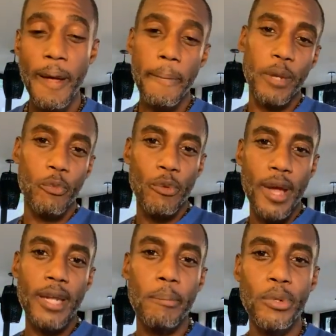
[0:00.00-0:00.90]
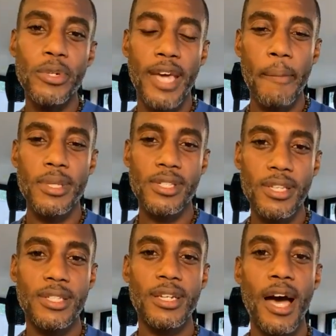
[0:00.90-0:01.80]
and we were at a boot camp, a
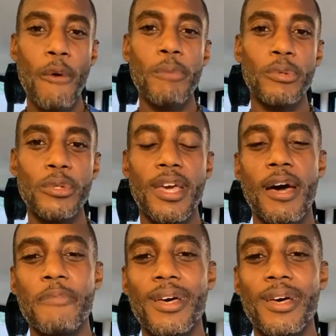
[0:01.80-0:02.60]
16-hour boot camp.